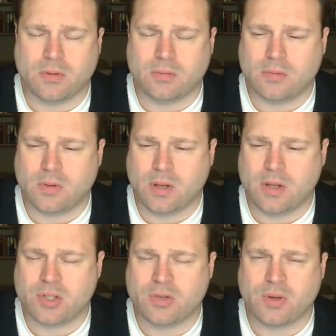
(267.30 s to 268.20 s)

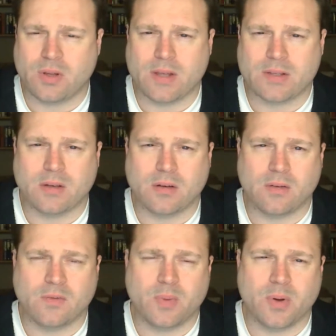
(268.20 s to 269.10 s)
history lesson
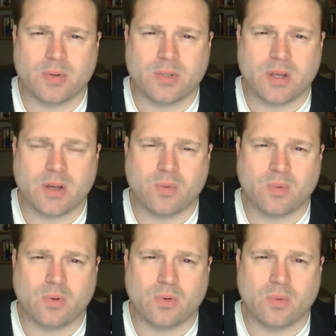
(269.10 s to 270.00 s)
of post-Second
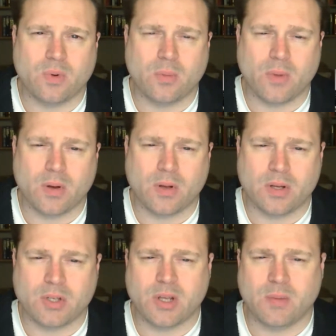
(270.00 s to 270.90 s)
World War American
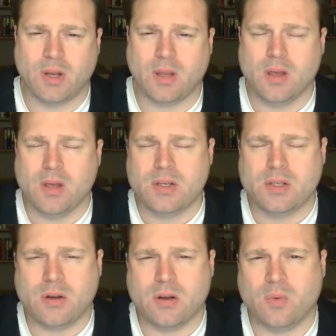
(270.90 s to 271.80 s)
hegemony,
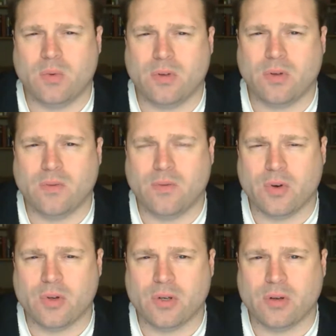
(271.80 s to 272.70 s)
starting with the
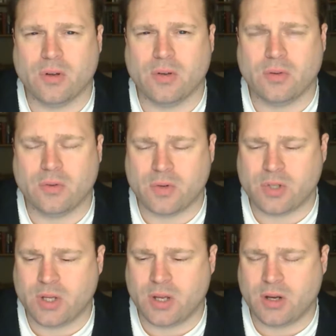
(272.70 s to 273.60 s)
conversion to
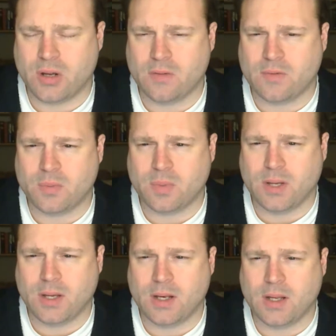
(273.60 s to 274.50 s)
Christianity of
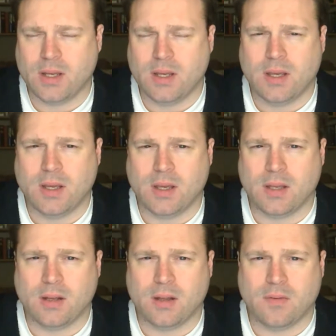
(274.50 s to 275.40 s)
Japan,
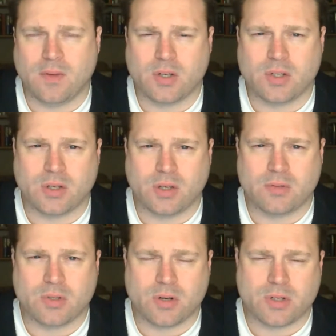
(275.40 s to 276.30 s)
and eventually
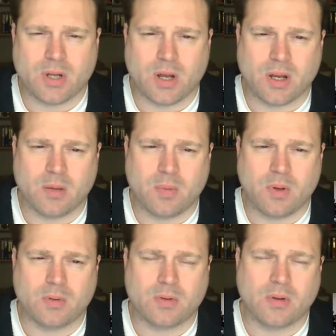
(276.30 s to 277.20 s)
starts talking
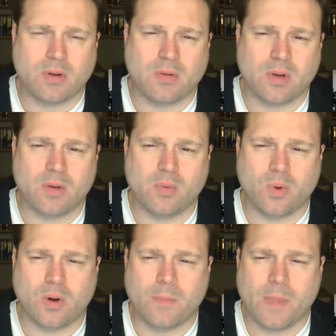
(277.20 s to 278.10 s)
about the Korean War.